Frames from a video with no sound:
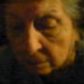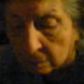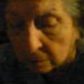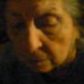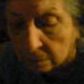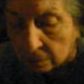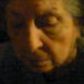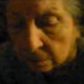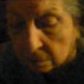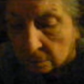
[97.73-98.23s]

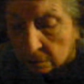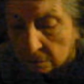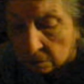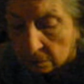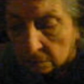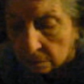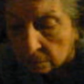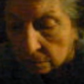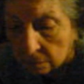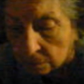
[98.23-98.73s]
But you
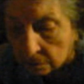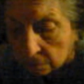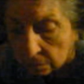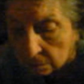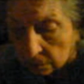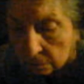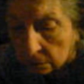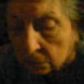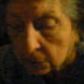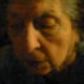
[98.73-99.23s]
remember
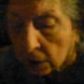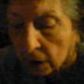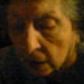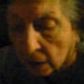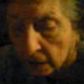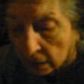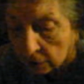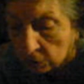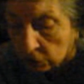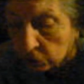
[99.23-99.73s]
handling it, though?
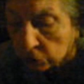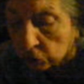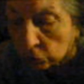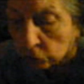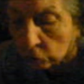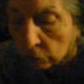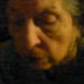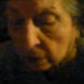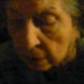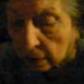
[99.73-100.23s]
Yeah,
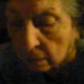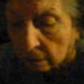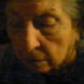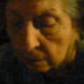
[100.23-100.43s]
sure.